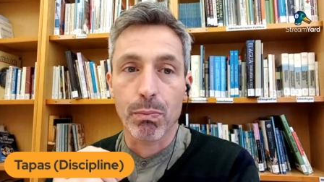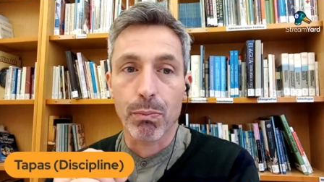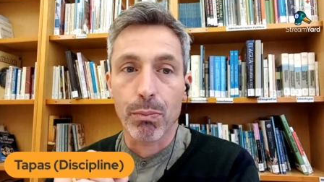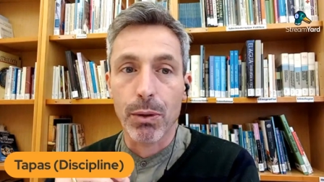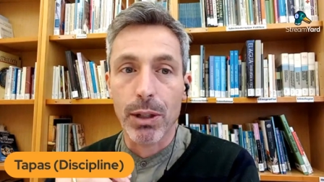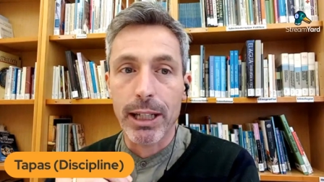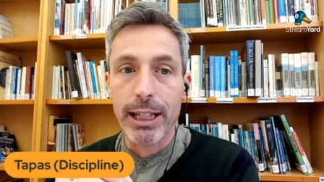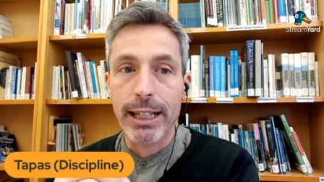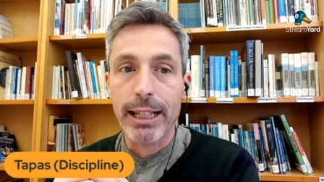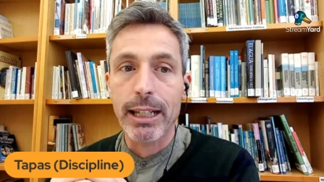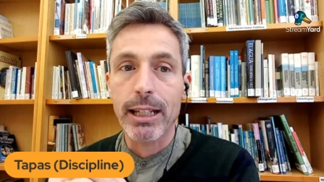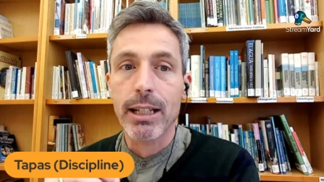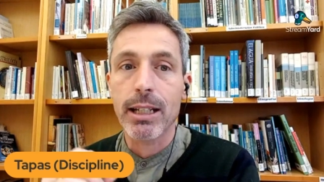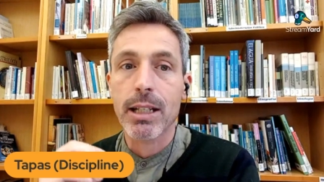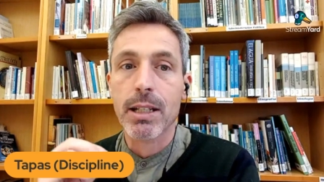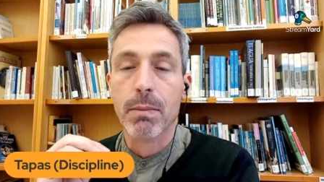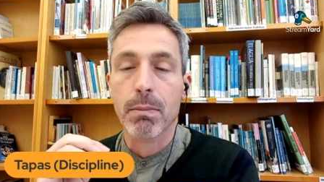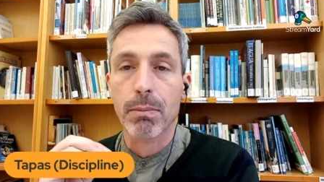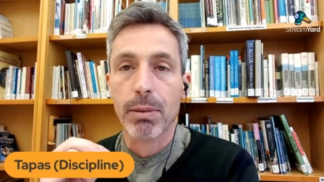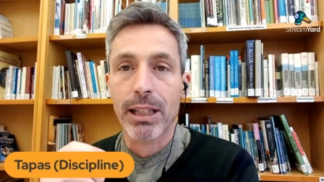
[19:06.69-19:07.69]

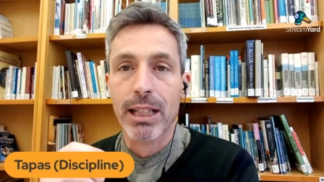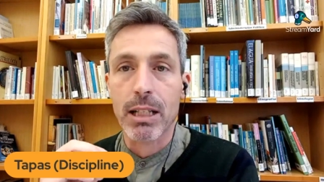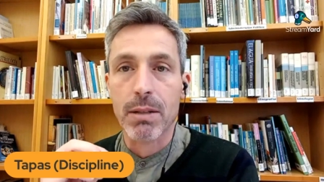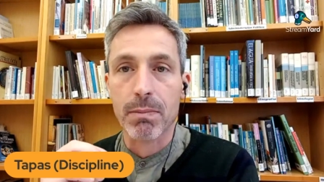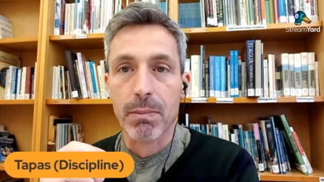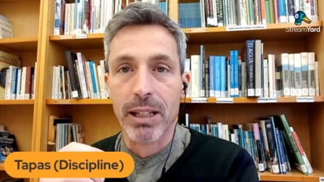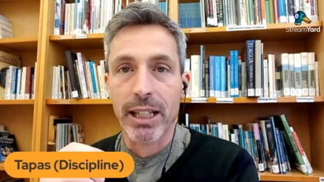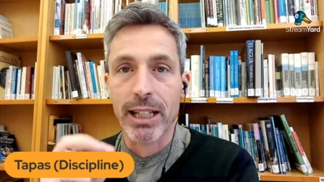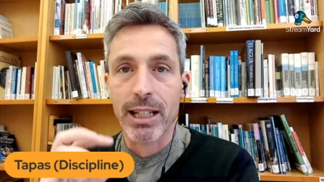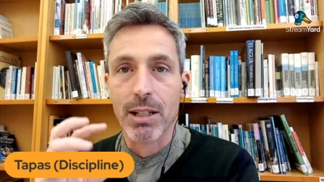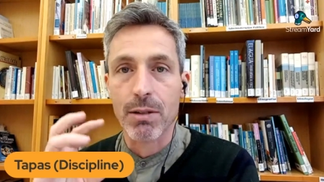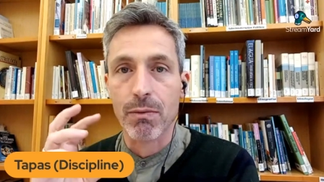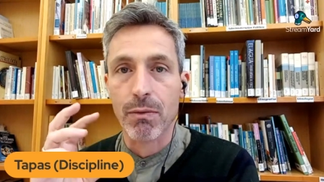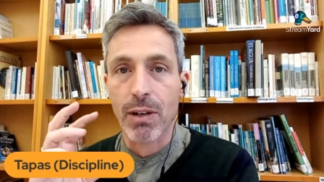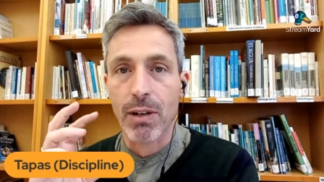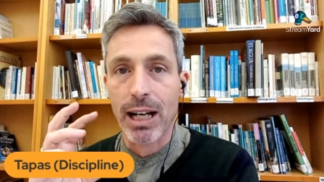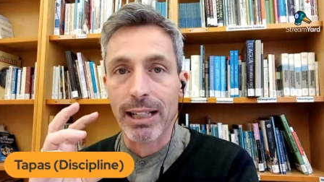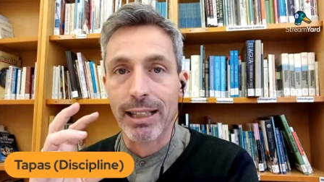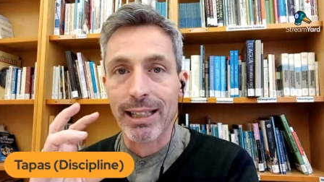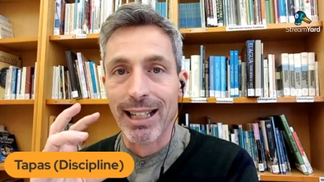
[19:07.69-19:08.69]
please, please, please
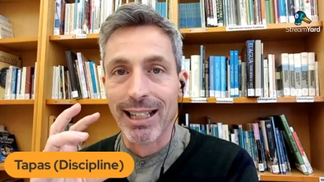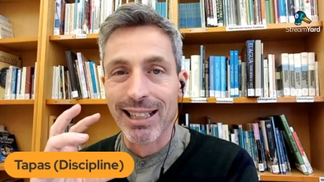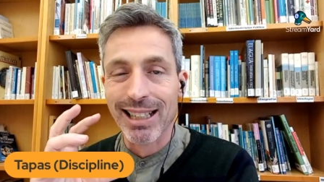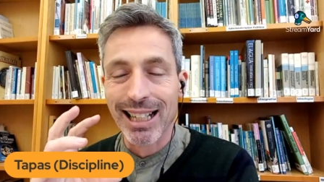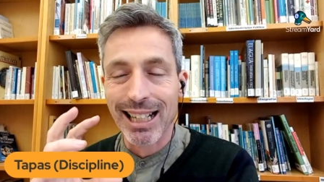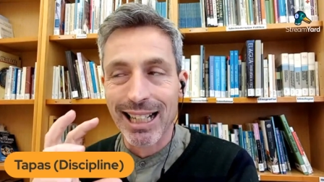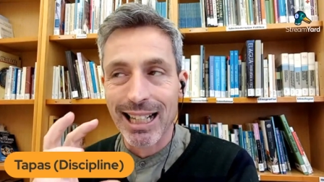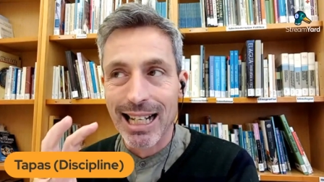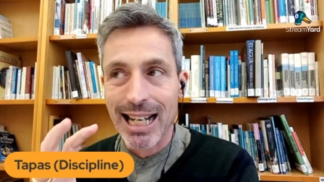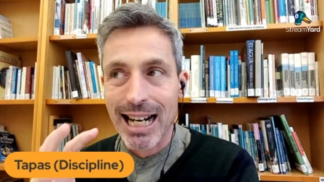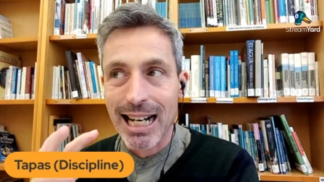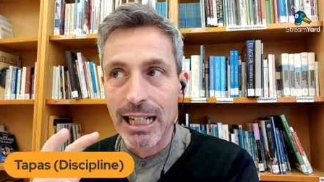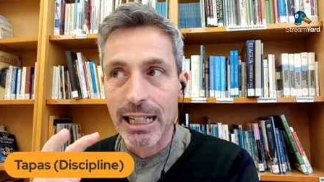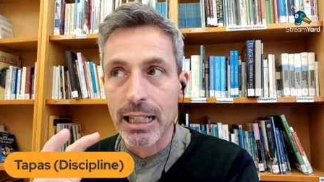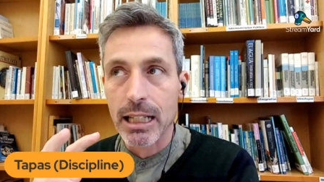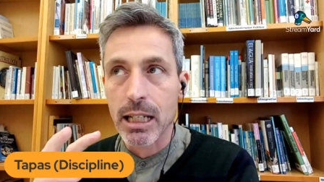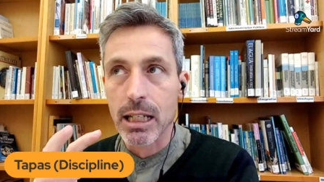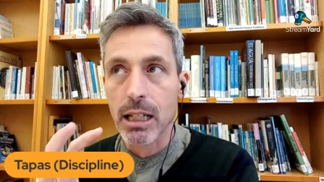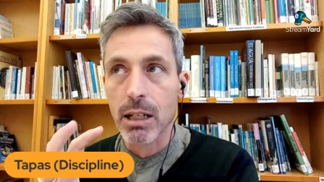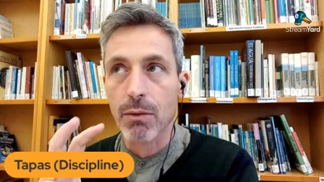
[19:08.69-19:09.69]
find that
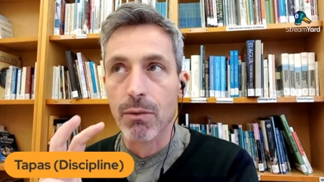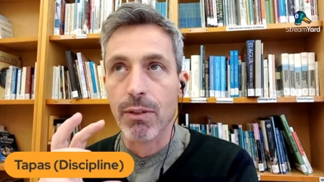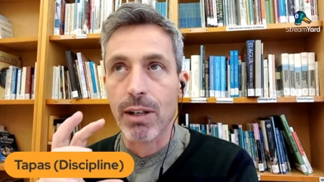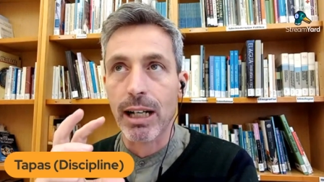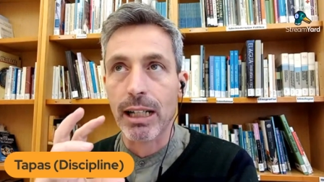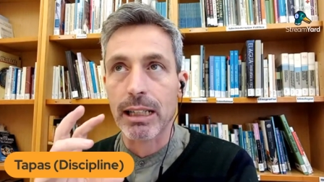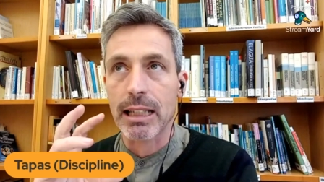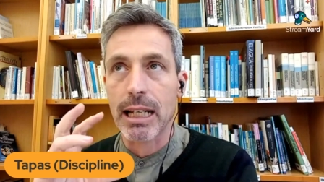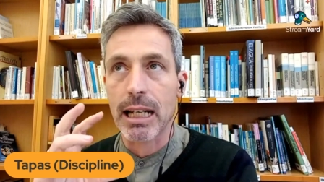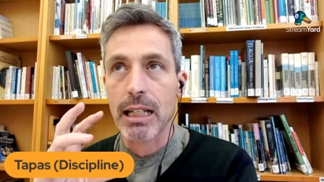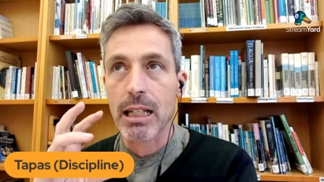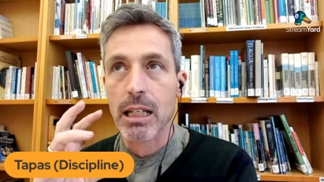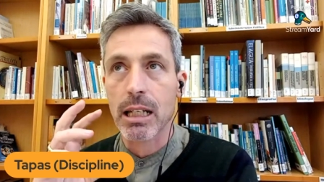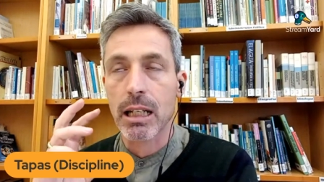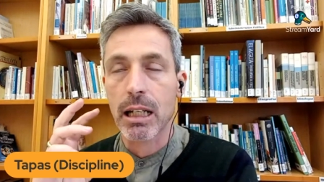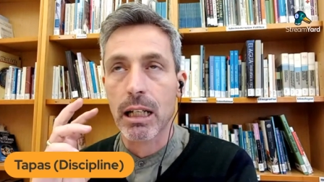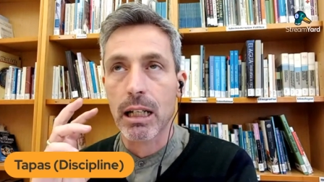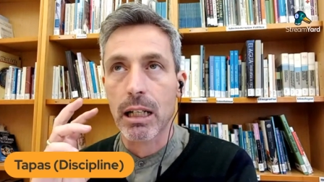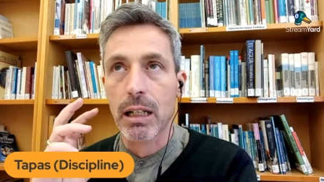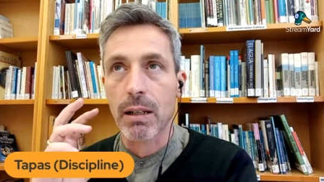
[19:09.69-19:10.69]
clarity, find that
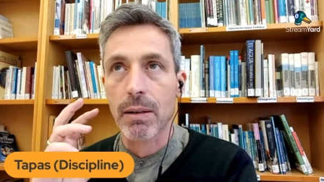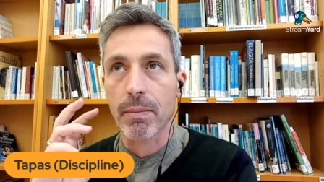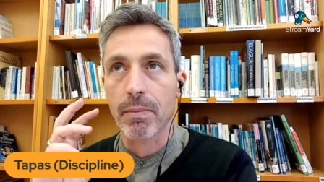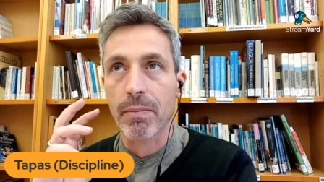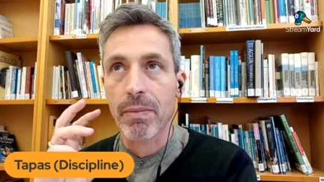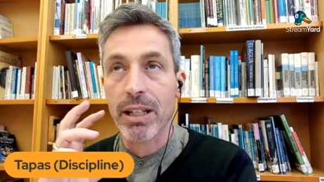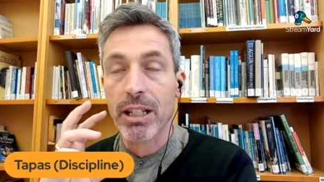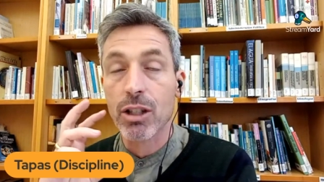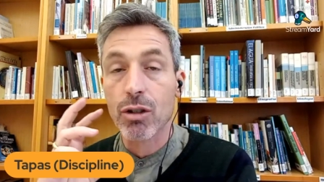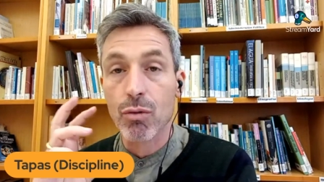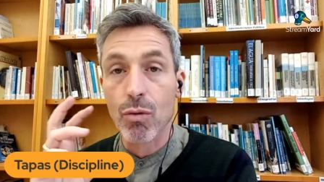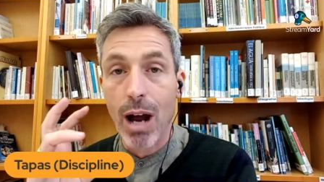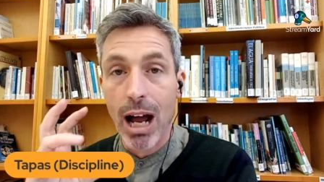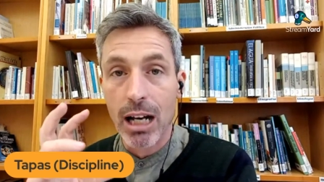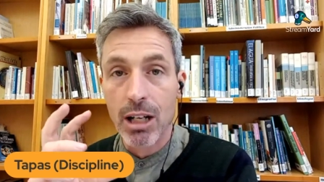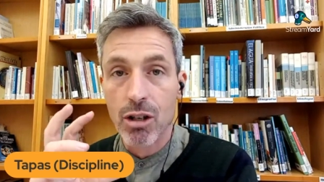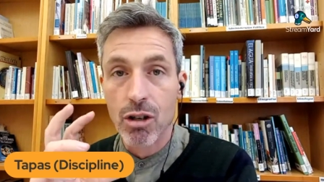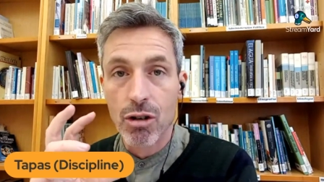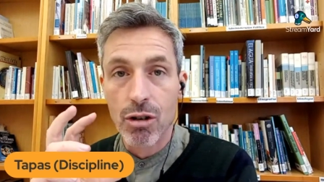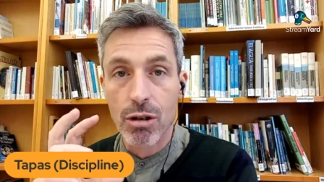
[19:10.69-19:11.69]
um,
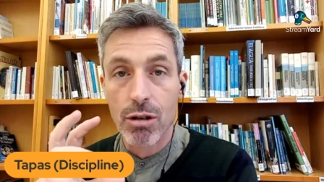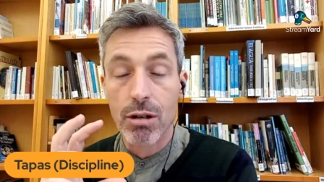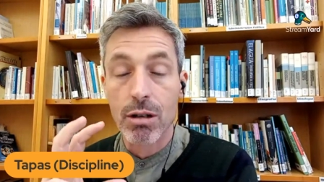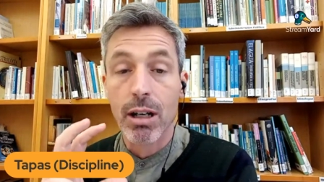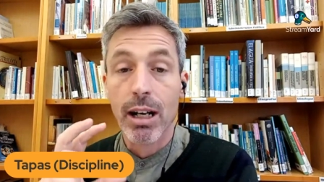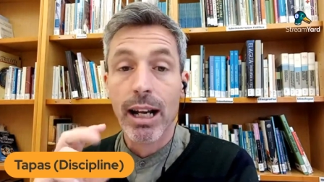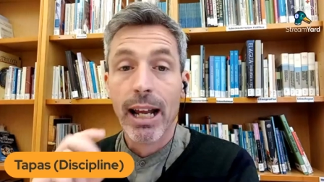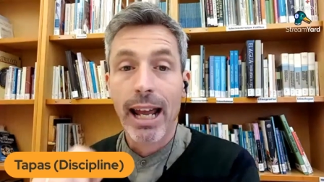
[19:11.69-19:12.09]
structure,